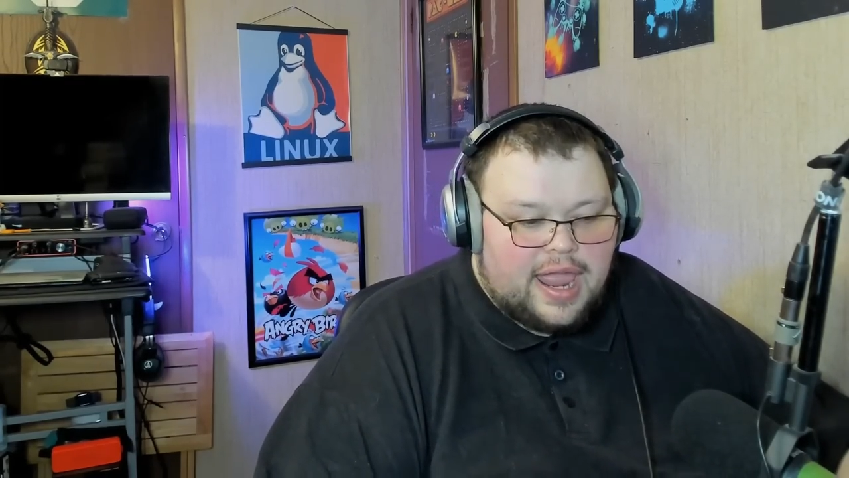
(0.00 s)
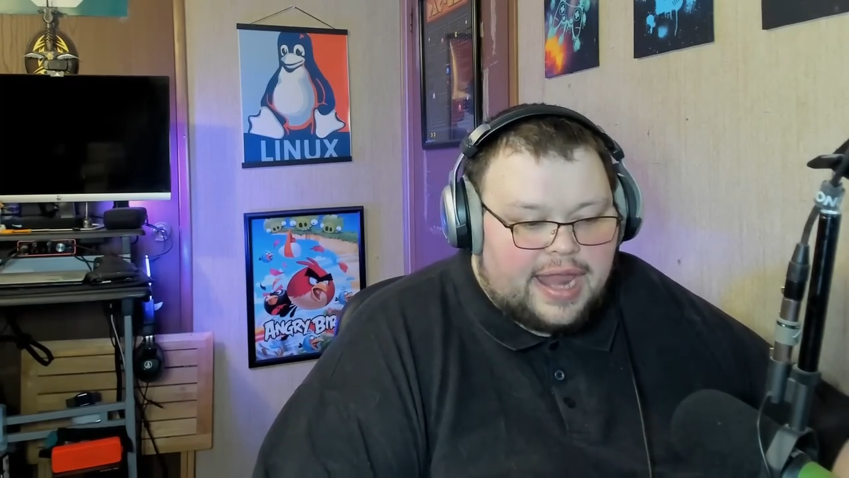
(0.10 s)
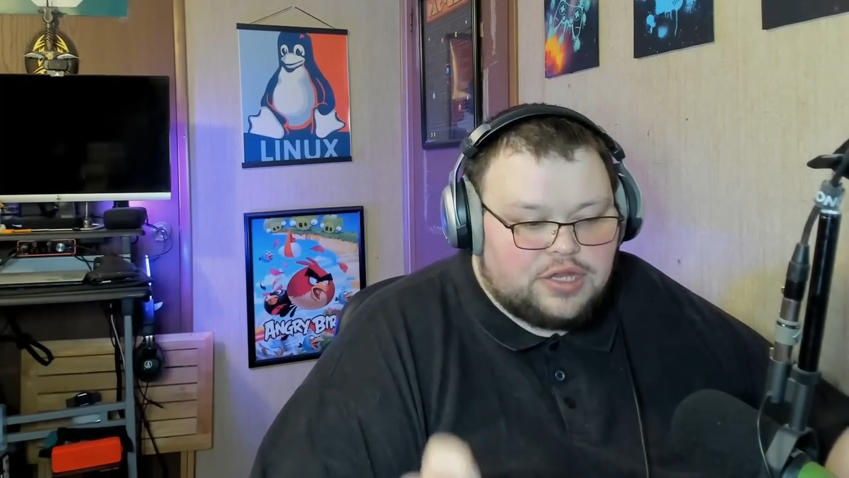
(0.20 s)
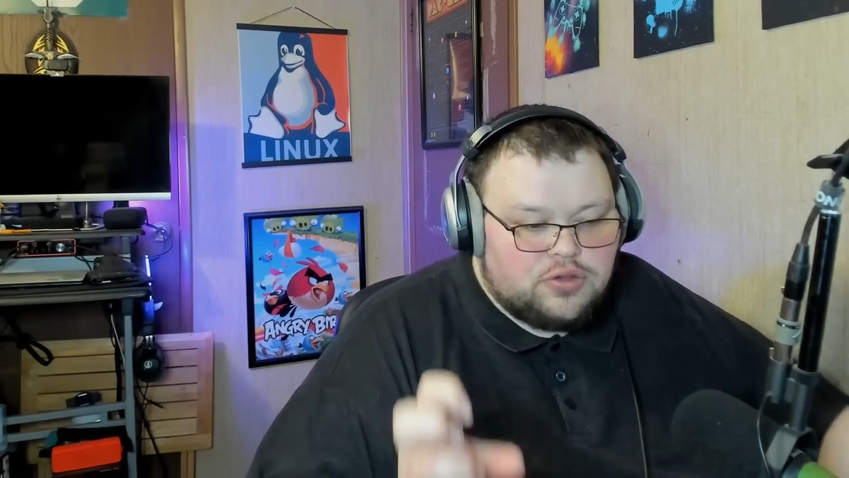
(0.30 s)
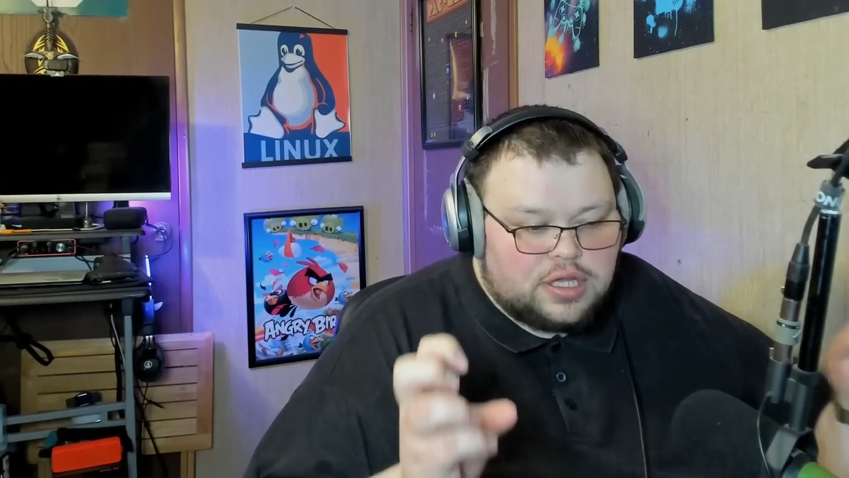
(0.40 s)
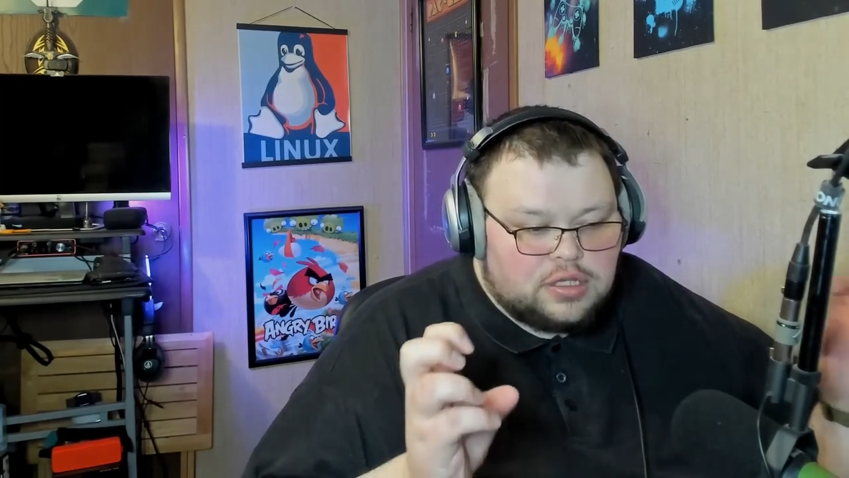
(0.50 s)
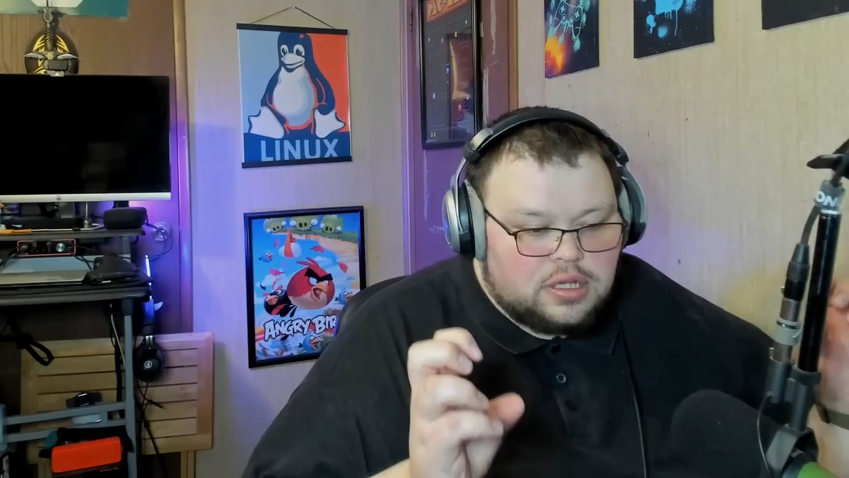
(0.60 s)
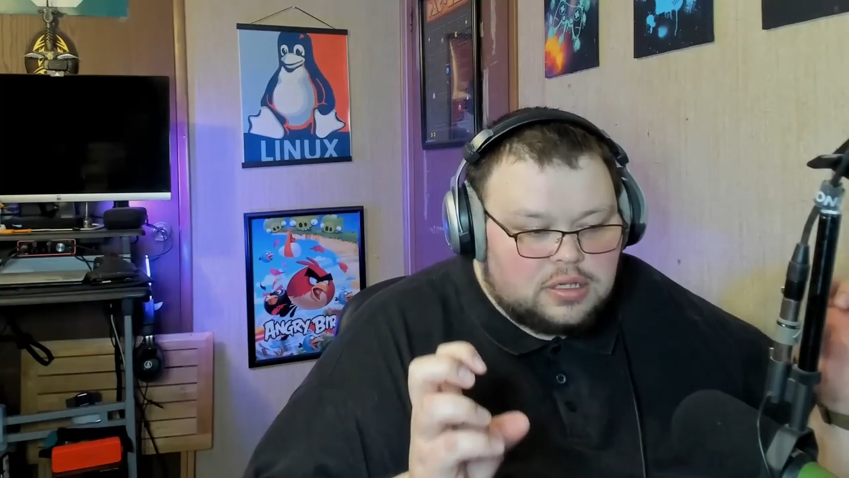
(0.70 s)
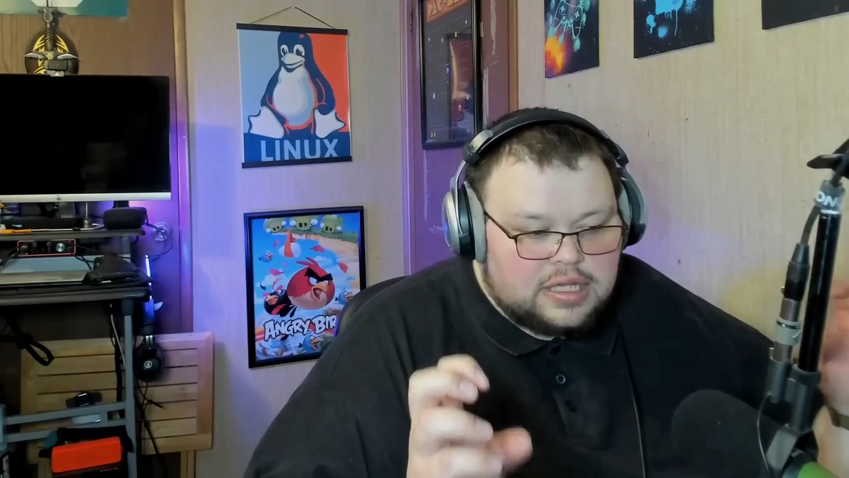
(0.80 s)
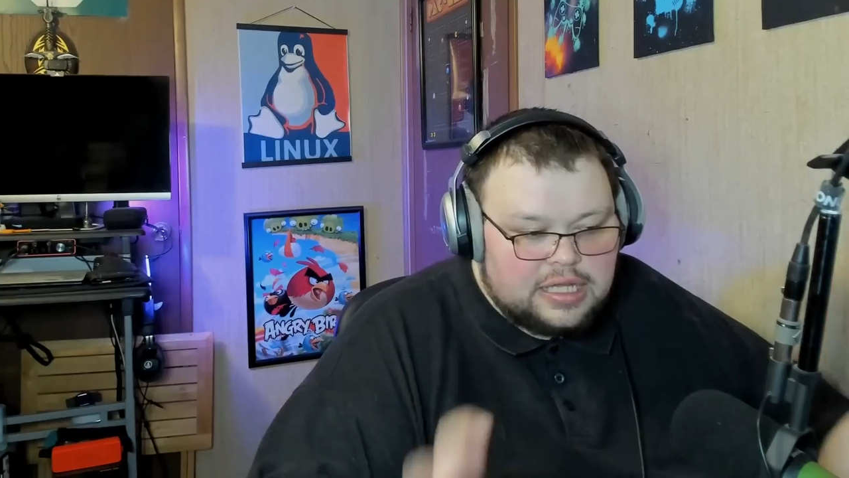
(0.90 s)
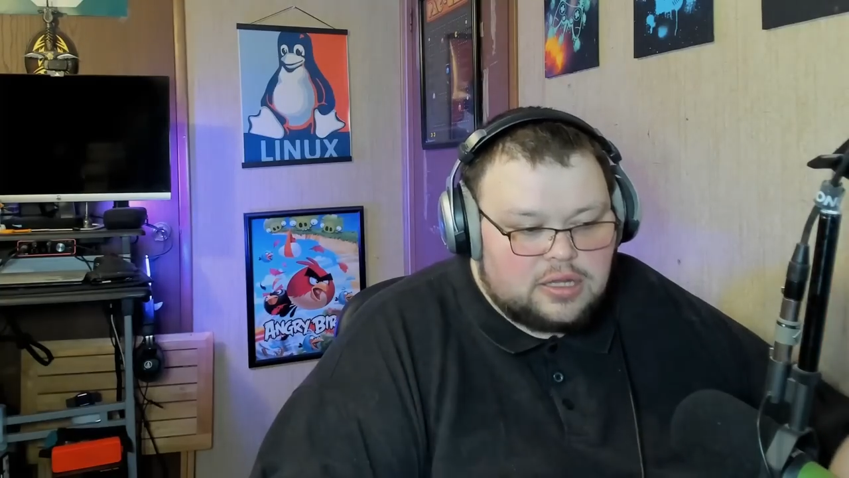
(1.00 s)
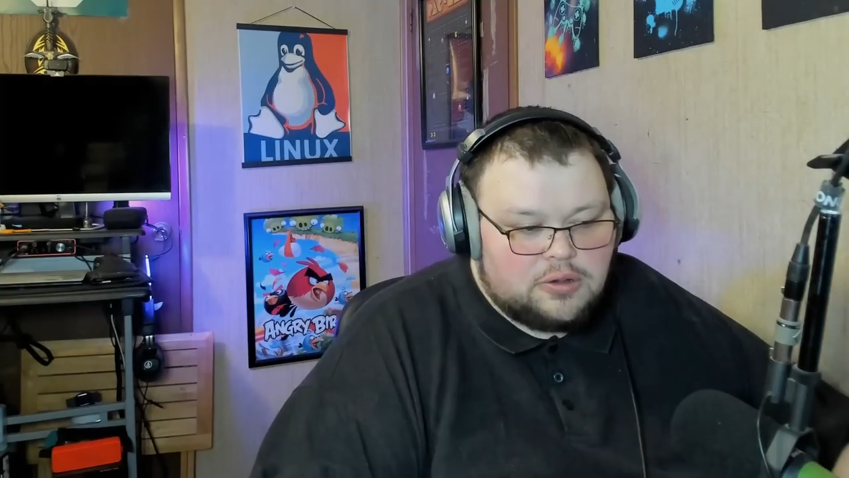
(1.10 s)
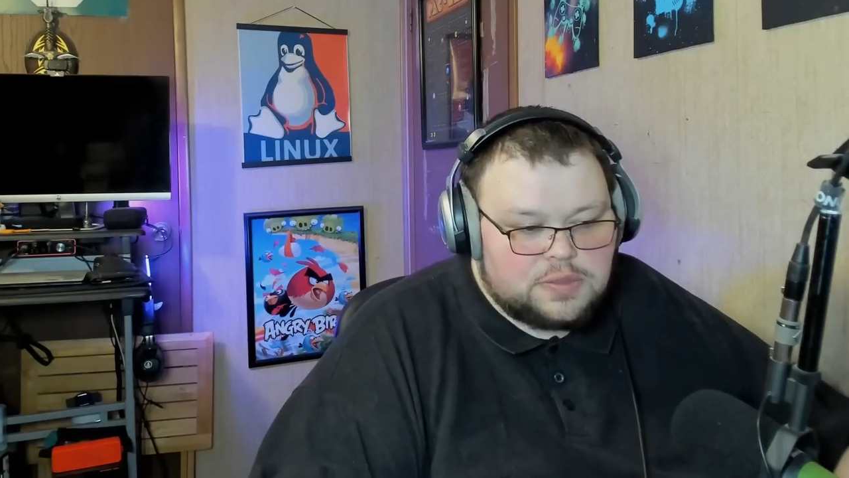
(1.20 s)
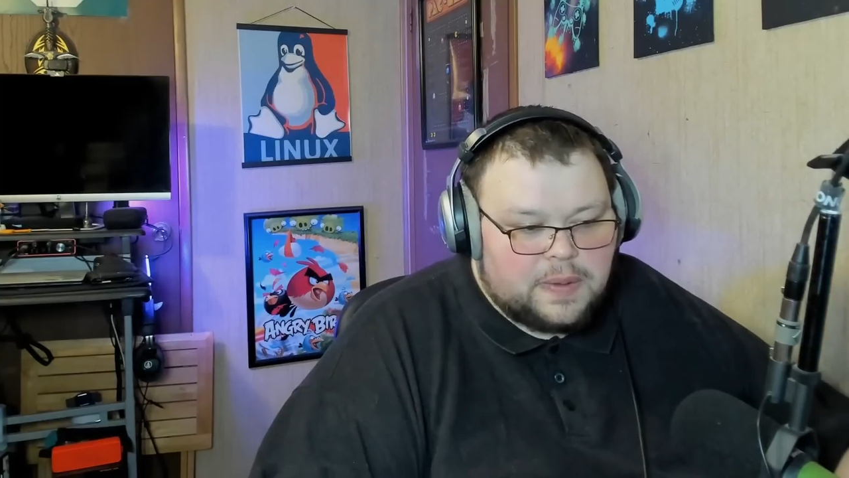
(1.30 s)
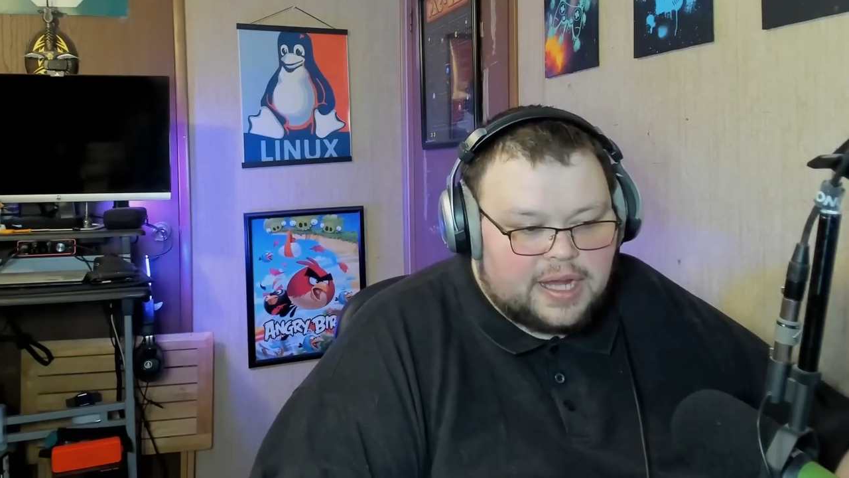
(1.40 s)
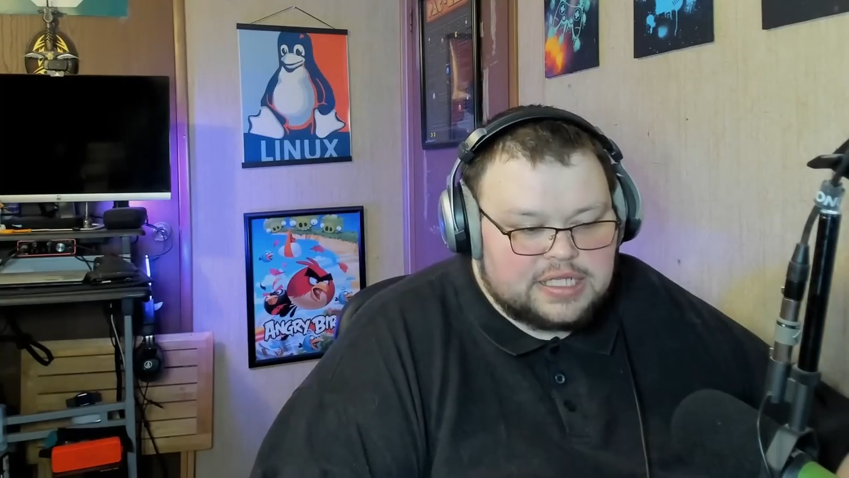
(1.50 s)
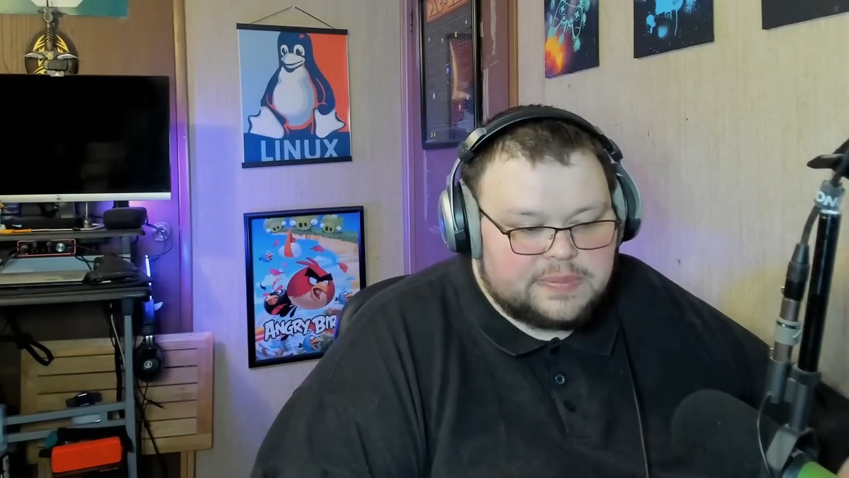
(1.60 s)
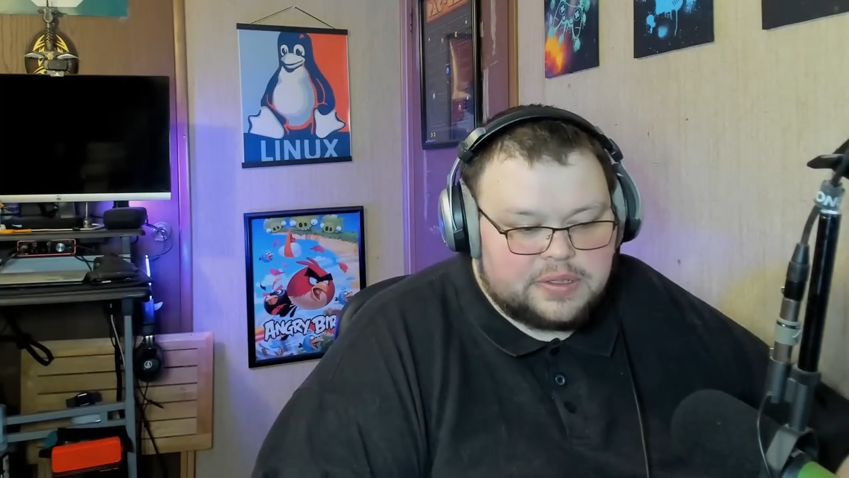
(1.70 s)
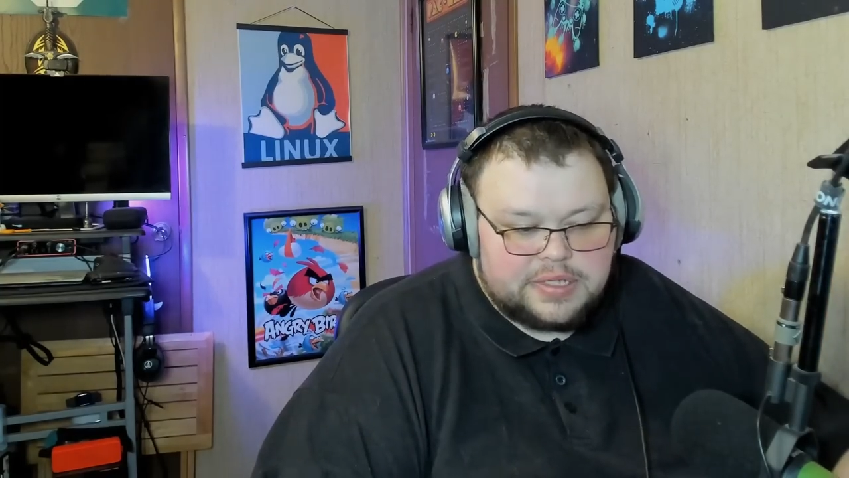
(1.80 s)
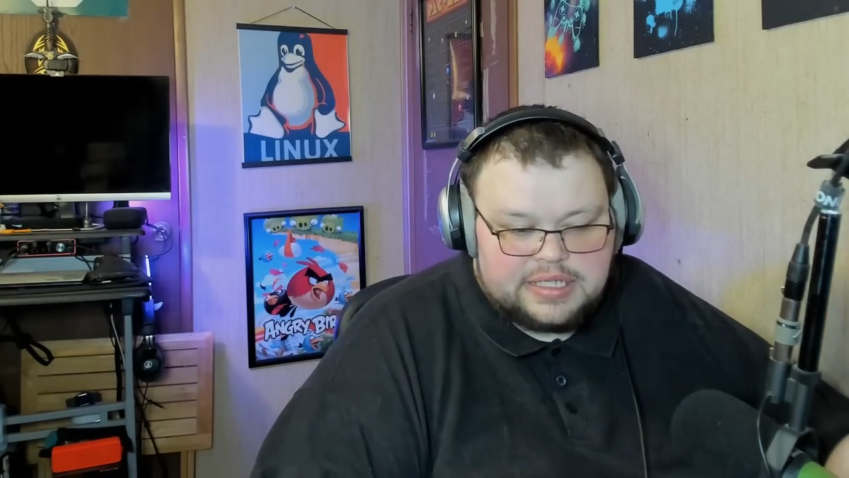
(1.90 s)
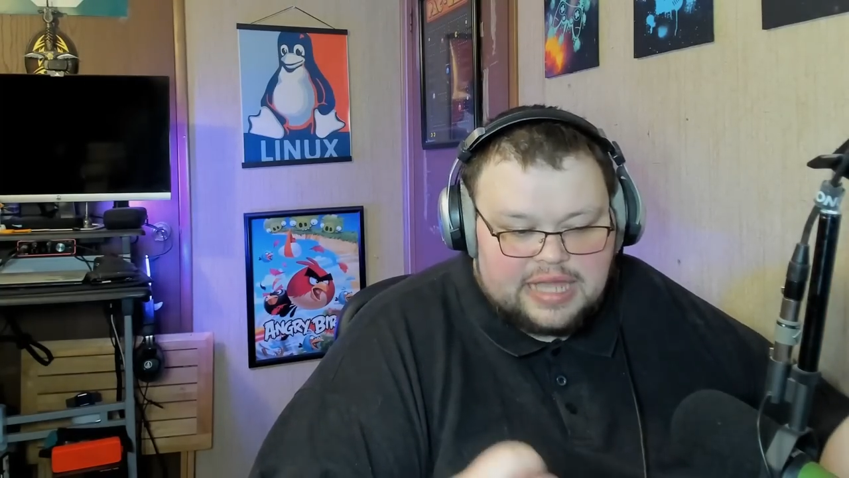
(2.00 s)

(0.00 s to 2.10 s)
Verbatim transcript: and you can get those possibilities,